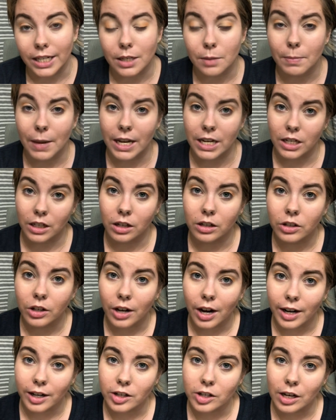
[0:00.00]
depending on your
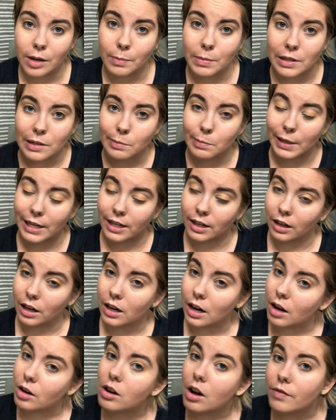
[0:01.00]
eye shape and depending on
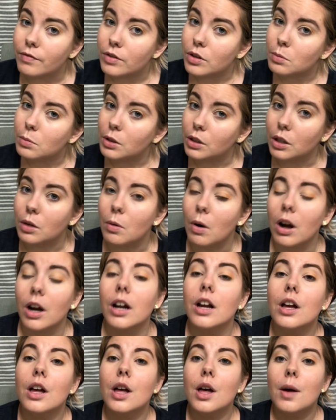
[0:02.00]
how comfortable you are.